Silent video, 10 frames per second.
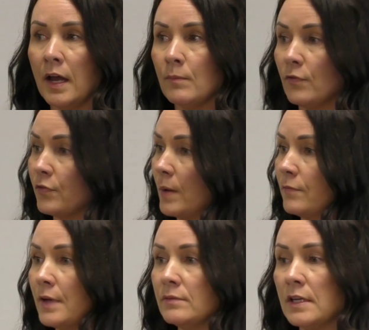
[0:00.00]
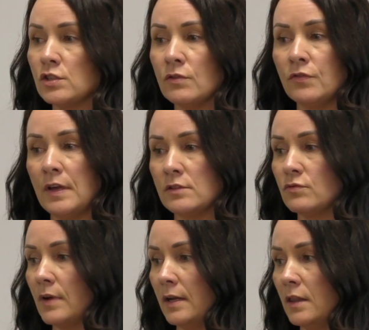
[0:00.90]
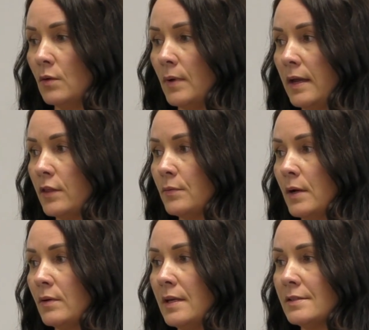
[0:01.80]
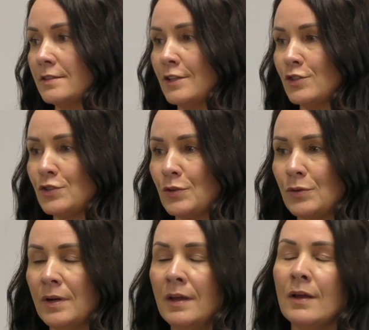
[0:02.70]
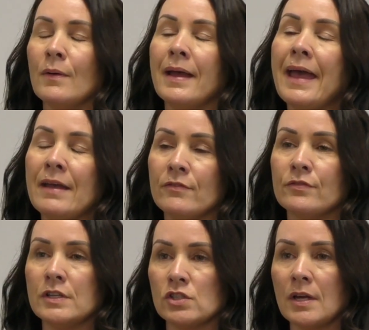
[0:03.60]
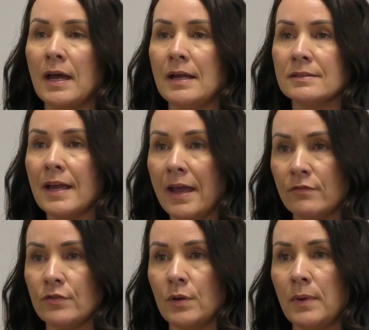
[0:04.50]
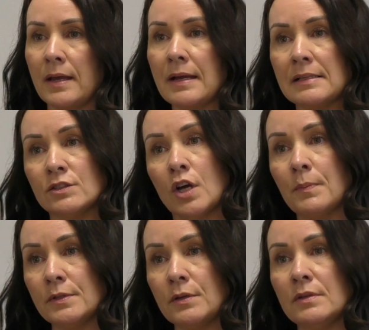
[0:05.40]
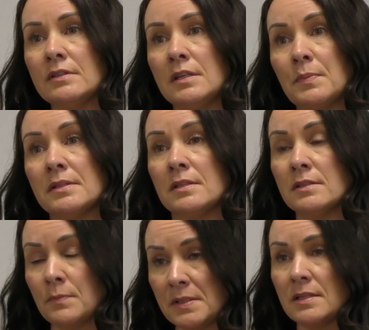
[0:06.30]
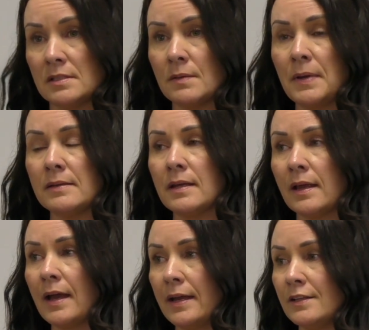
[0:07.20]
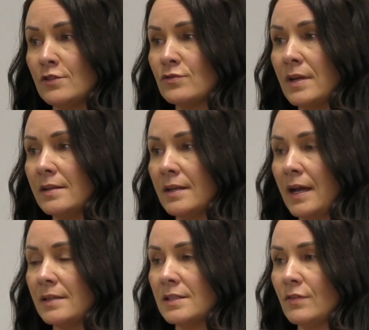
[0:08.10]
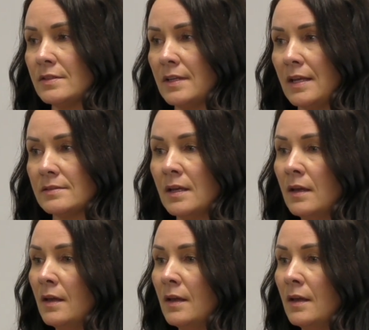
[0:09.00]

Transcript: from foundation phase right the way throughout Key Stage 2, where every child every week has an opportunity to participate in guided reading activities